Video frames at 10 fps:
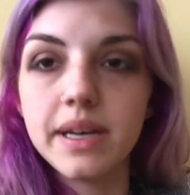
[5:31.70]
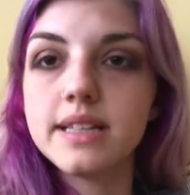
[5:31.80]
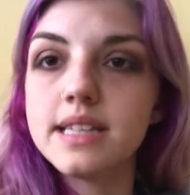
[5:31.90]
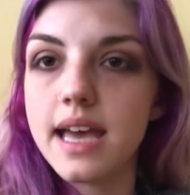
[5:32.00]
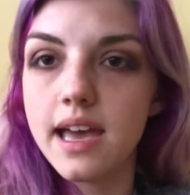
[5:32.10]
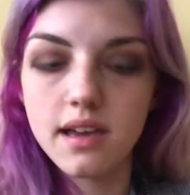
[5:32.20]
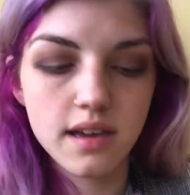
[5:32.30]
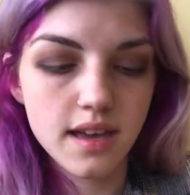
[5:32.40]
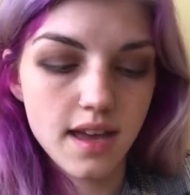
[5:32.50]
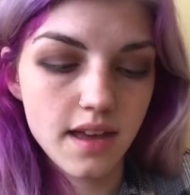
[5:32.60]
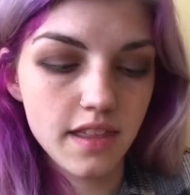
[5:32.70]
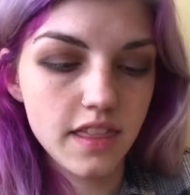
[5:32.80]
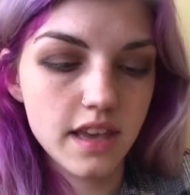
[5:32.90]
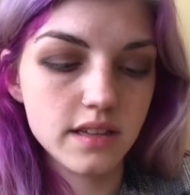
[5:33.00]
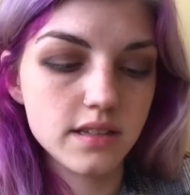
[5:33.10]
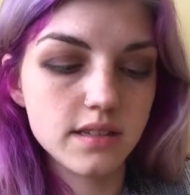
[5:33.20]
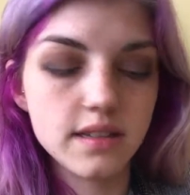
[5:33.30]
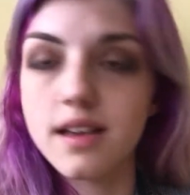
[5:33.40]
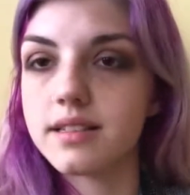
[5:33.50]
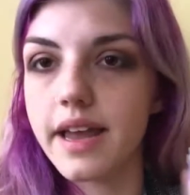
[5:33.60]
going to take this
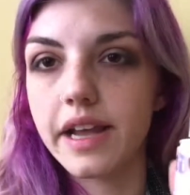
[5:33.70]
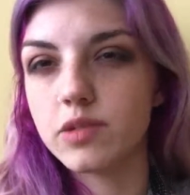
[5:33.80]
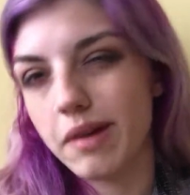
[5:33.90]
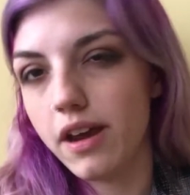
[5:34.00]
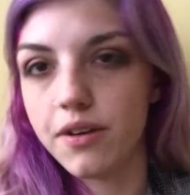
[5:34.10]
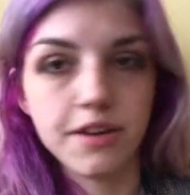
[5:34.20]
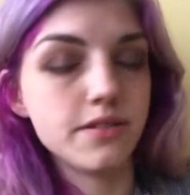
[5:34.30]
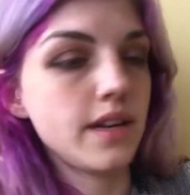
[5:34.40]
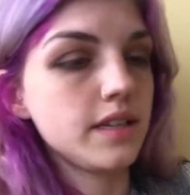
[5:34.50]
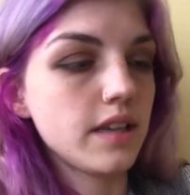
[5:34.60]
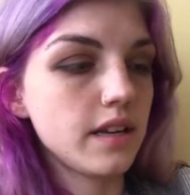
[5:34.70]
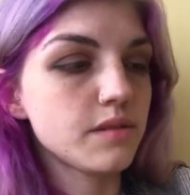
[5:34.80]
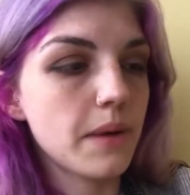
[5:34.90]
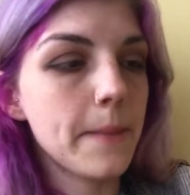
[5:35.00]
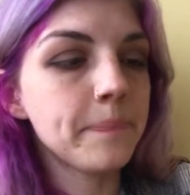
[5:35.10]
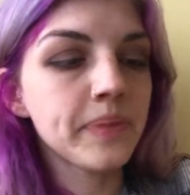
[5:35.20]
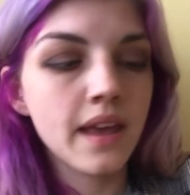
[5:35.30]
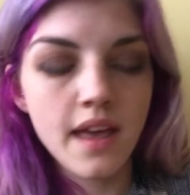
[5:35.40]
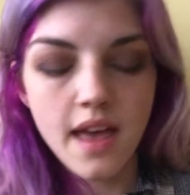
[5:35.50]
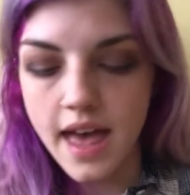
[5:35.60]
setting spray, you could use any setting spray,
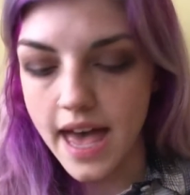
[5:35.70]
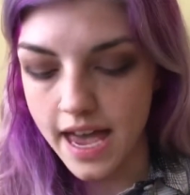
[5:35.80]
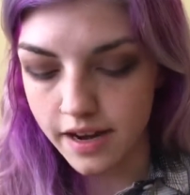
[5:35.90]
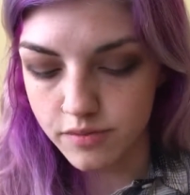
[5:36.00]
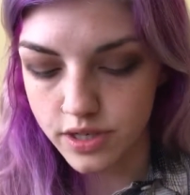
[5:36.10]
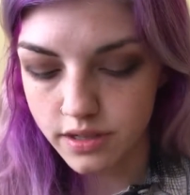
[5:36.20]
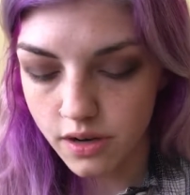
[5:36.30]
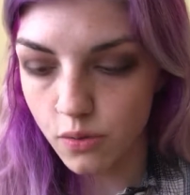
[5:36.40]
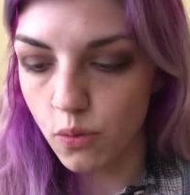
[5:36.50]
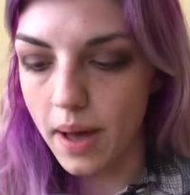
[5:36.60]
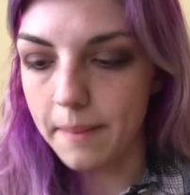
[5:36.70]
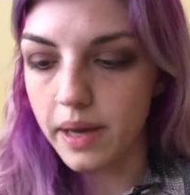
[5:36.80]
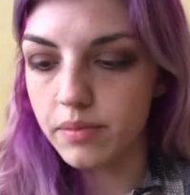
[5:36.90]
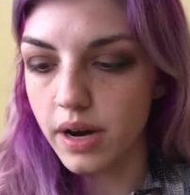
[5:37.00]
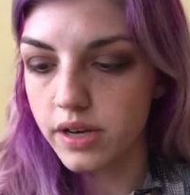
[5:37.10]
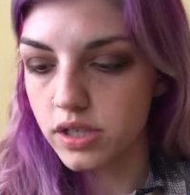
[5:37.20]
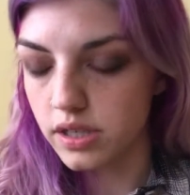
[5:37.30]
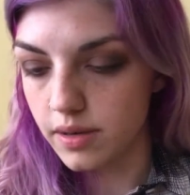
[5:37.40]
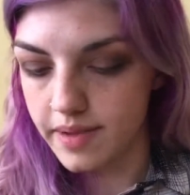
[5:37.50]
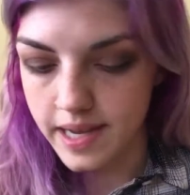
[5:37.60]
and I'm just going to wet my brush a
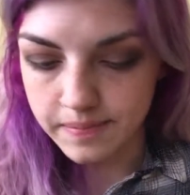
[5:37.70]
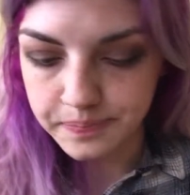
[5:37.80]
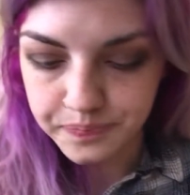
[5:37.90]
little bit.